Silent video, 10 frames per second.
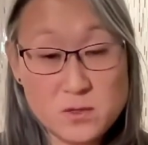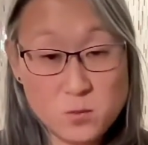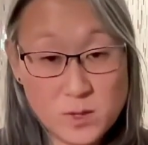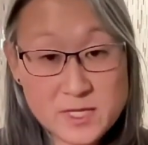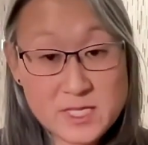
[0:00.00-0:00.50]

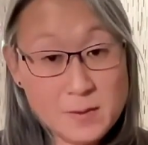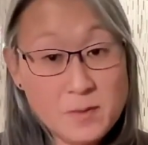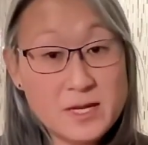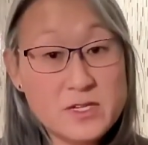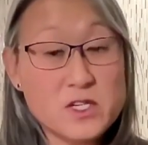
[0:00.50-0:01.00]
what
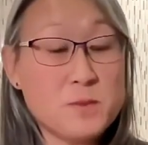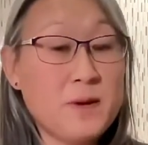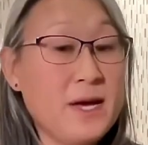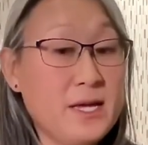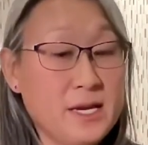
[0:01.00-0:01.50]
stabilizes your
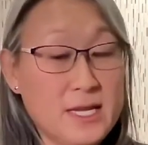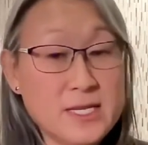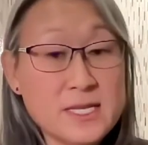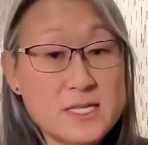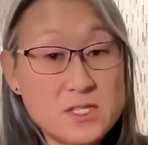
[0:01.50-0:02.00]
spine
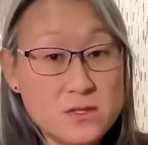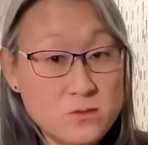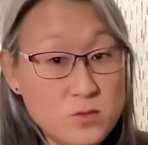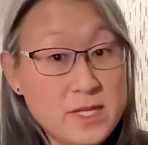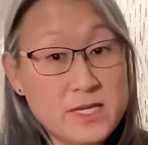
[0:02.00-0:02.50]
isn't
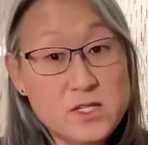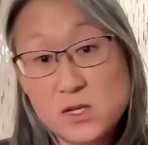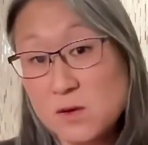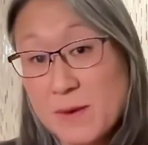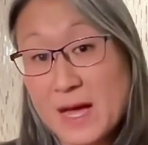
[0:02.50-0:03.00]
really
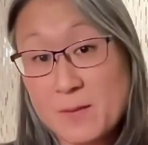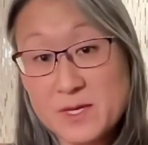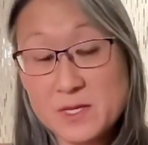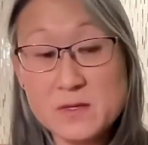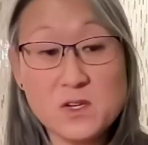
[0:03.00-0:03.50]
your back
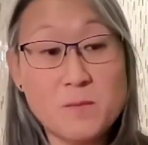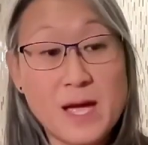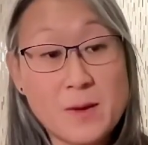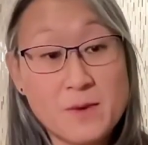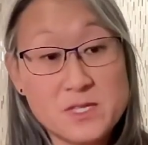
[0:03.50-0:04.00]
muscles. Your
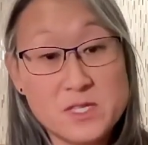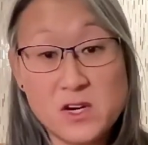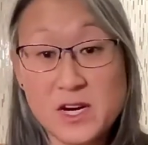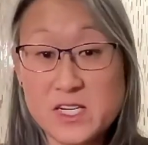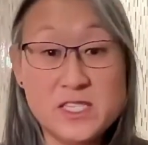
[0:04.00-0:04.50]
back muscles are
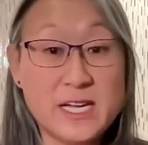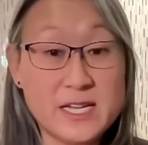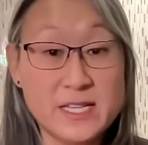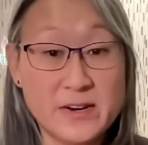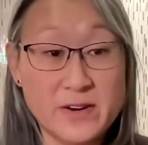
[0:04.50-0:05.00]
actually
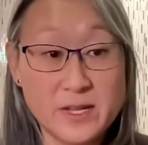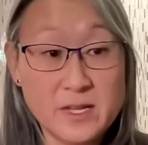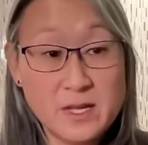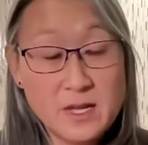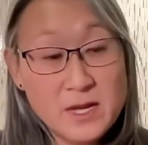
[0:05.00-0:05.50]
secondary.
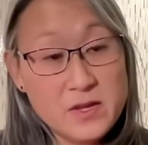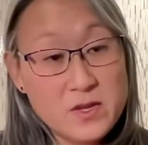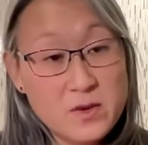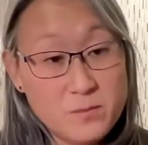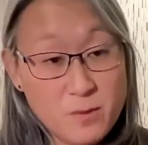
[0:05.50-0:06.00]

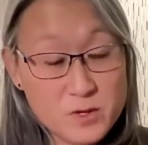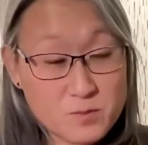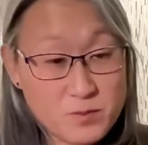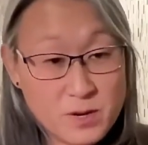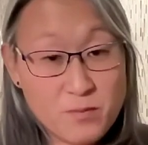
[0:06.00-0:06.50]

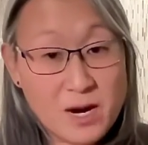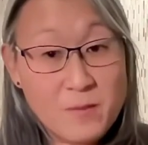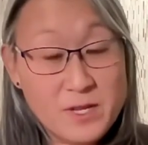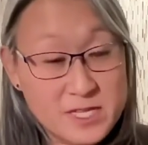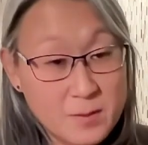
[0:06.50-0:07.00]
your
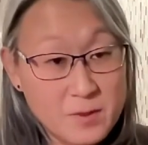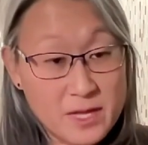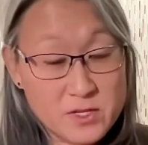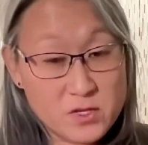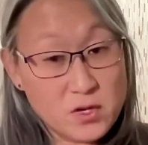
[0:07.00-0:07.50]
primary
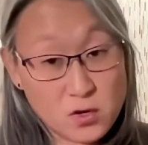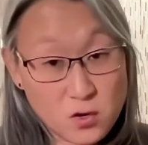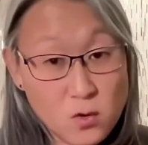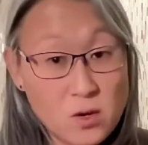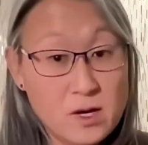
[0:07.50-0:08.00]
stabilizers are your
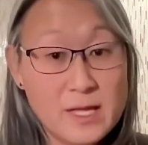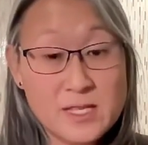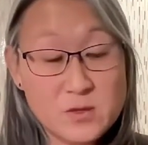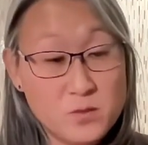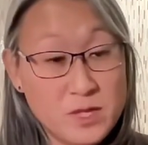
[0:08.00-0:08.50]
core.
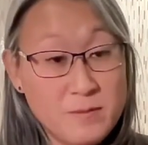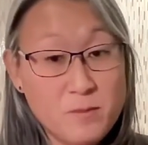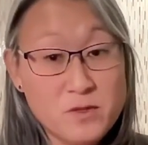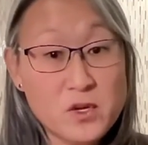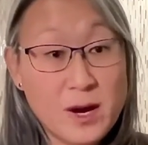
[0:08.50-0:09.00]
That's really
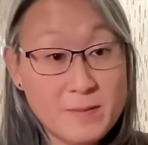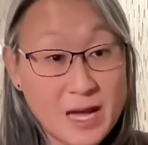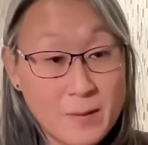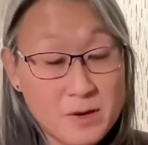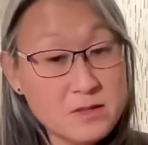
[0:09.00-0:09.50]
most of your
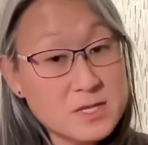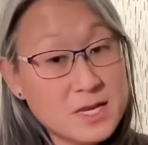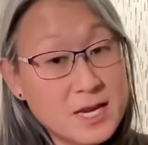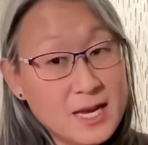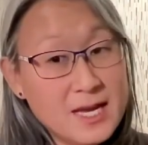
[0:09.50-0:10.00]
abdominals,
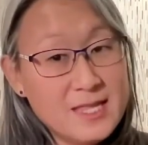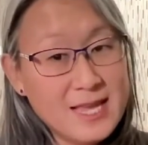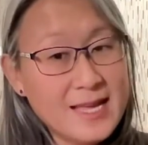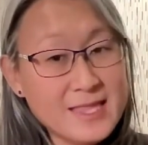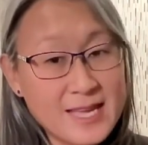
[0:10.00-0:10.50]
and
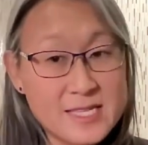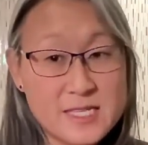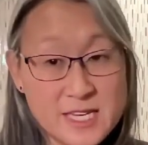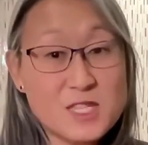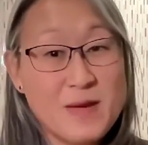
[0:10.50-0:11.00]
not that
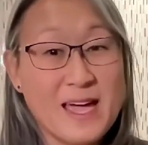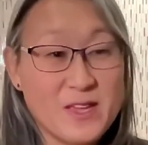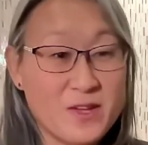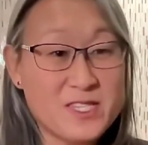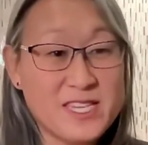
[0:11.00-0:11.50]
six pack
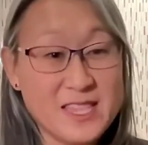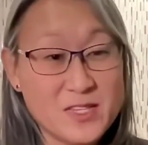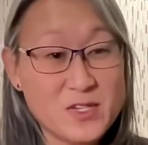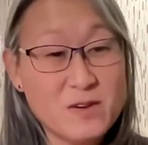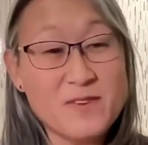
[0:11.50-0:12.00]
you can see on the
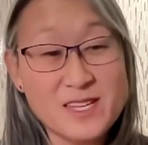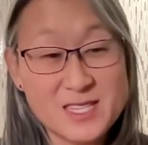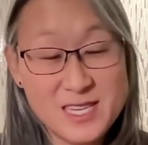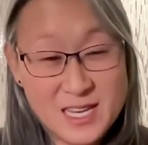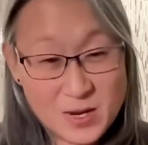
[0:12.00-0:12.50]

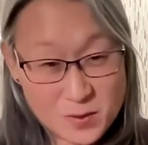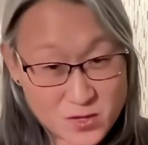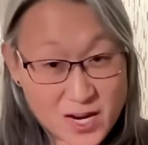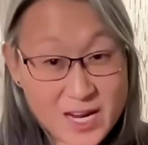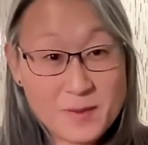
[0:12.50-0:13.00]
surface. We're
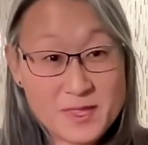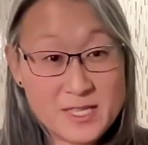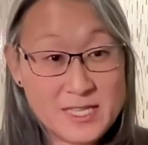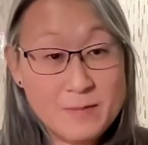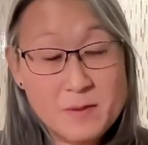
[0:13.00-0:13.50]
talking about the
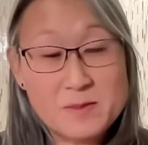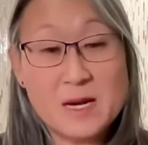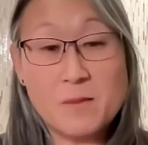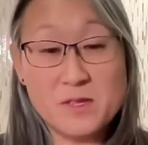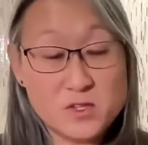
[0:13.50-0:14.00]
deep
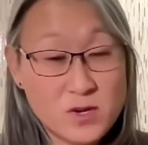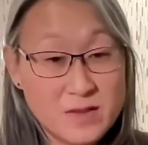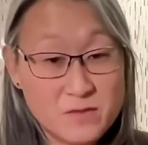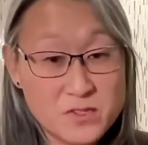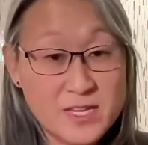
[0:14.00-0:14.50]
abdominal, the
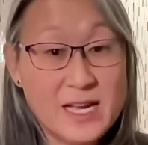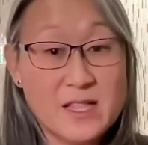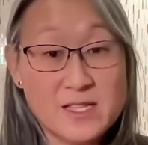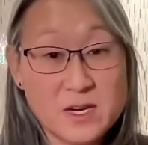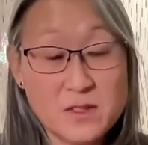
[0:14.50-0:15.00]

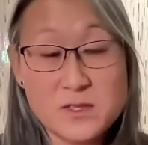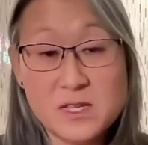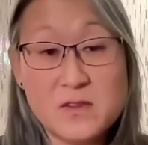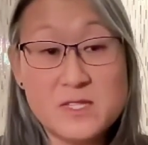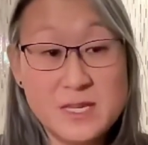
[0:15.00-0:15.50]
transversalis, all those
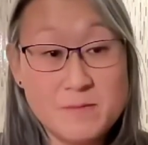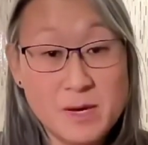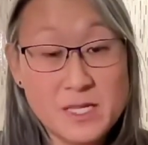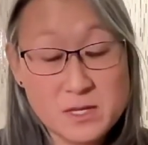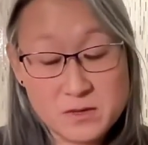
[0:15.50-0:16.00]
other deep
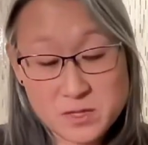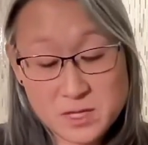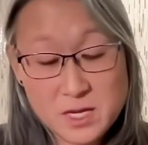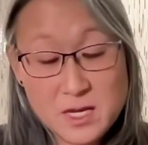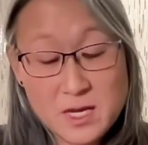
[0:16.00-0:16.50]
muscles,
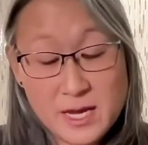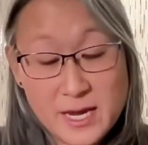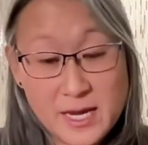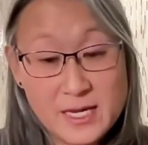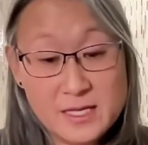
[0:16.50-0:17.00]

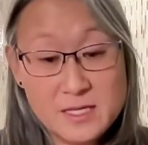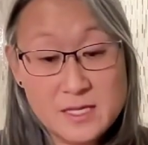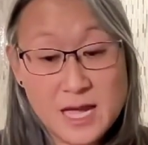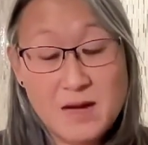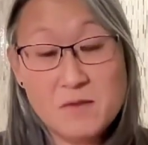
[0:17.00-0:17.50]
and
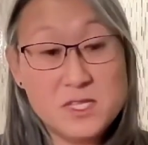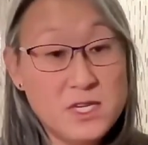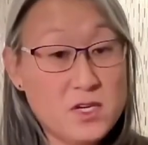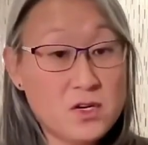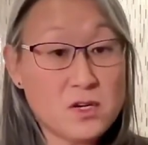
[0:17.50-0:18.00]
obviously
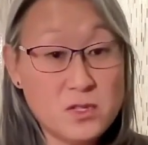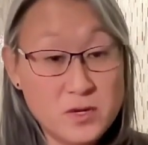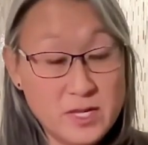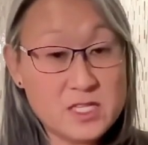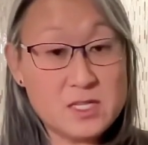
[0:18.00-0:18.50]
your
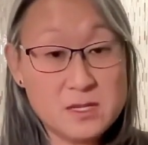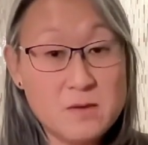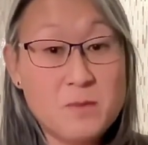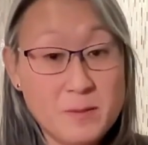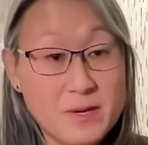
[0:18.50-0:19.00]
gluteus,
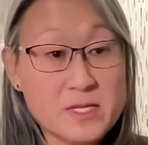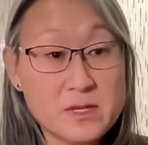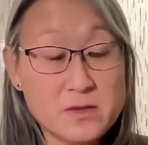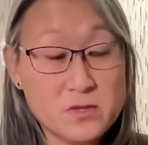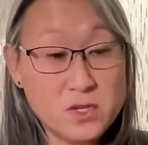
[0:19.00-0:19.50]
your butt
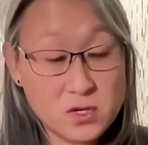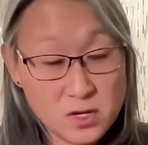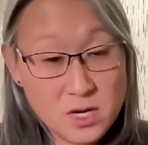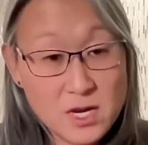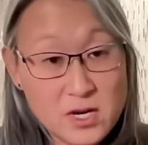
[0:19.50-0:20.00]
muscles,
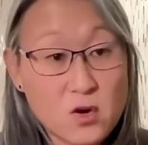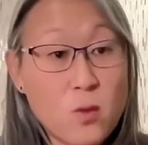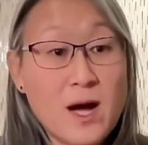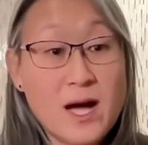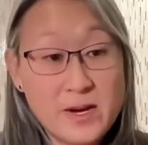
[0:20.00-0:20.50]
your
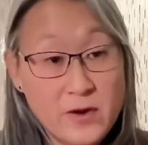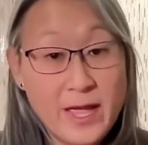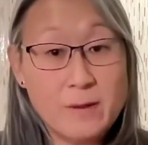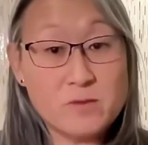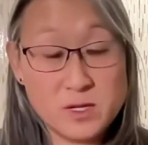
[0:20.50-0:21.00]
quad, your
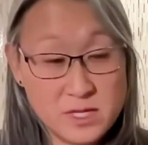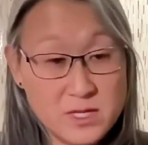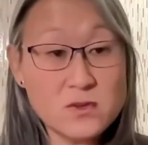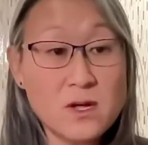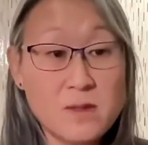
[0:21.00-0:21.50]
hamstring.
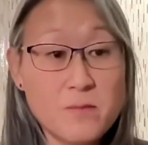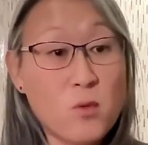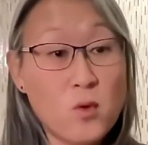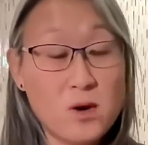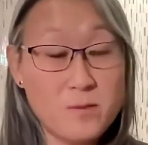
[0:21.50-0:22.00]
These are all
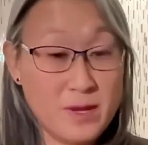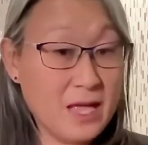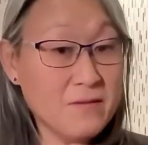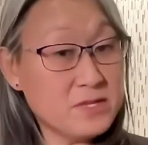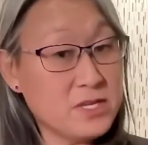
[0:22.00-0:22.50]
important, and
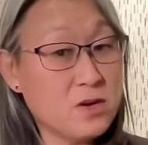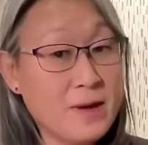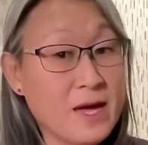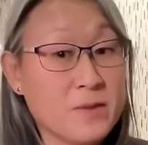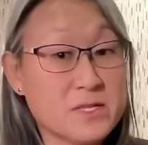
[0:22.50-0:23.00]
obviously your
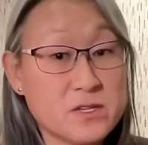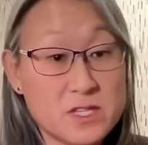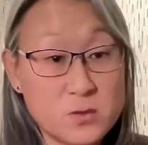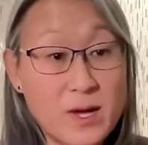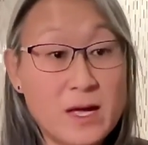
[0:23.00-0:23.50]
back muscles
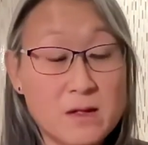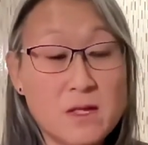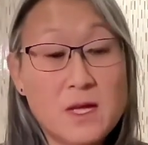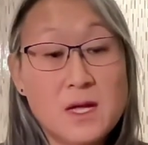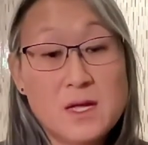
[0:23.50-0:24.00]
as well.
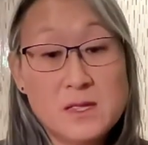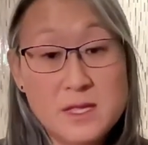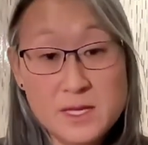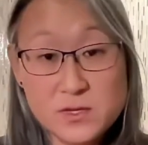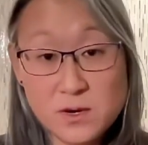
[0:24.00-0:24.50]

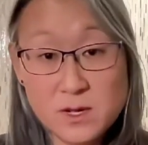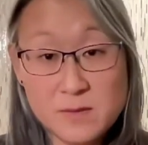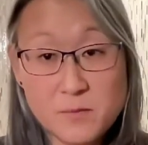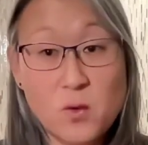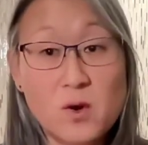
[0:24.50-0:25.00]
These are all
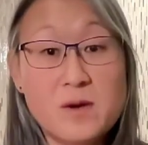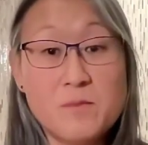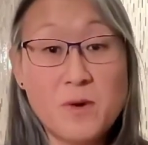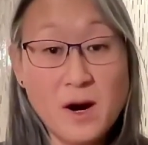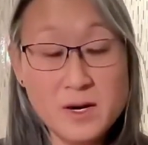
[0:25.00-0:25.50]

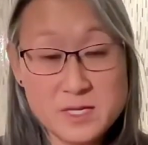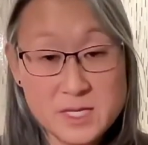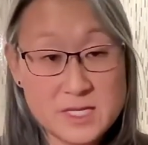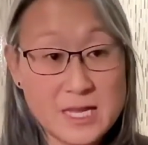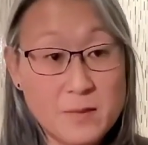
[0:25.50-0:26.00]
important parts
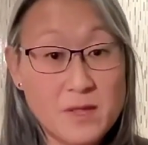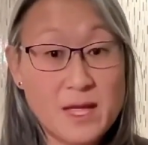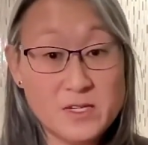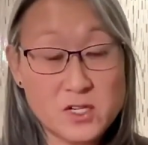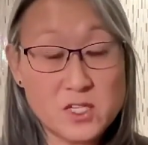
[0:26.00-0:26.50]
to stabilize your